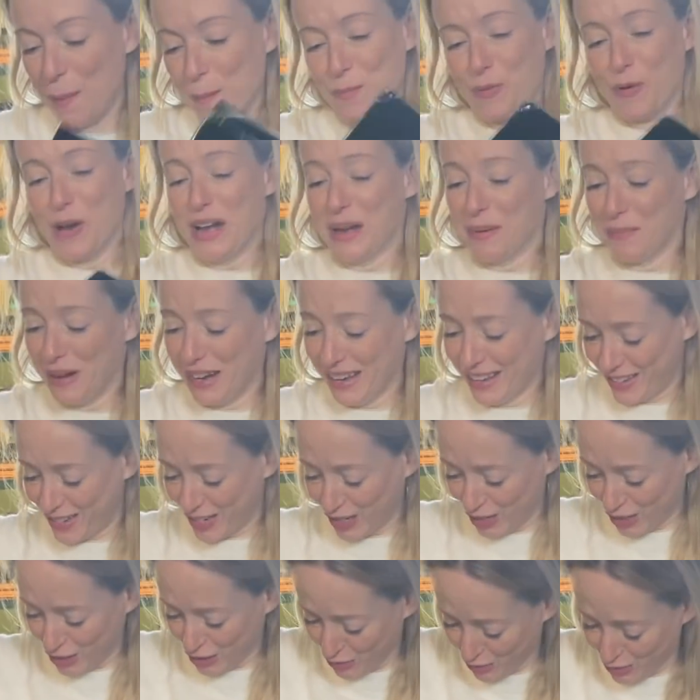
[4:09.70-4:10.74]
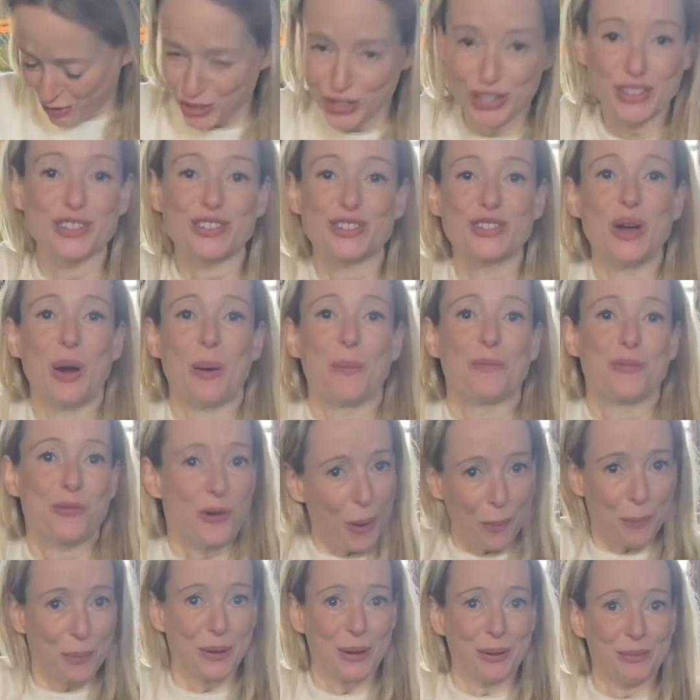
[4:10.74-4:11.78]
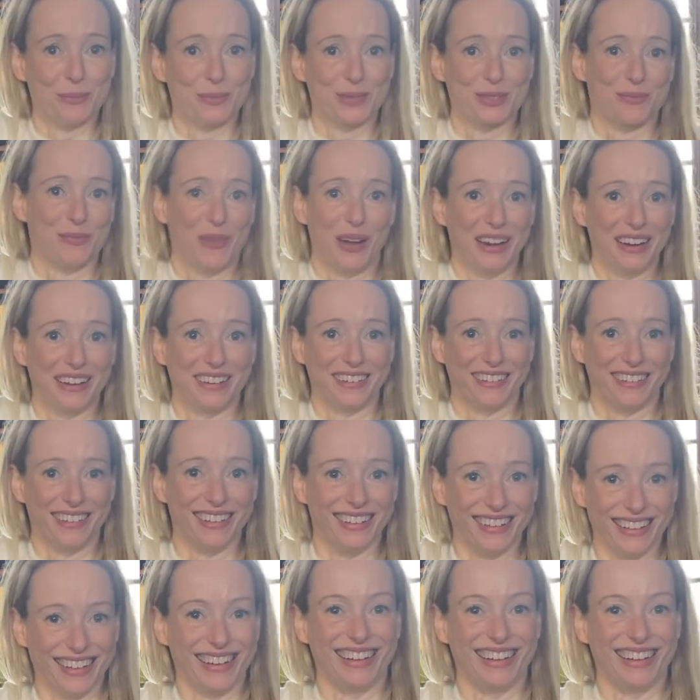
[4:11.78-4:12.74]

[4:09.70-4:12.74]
Bring me solutions, not problems, Michael.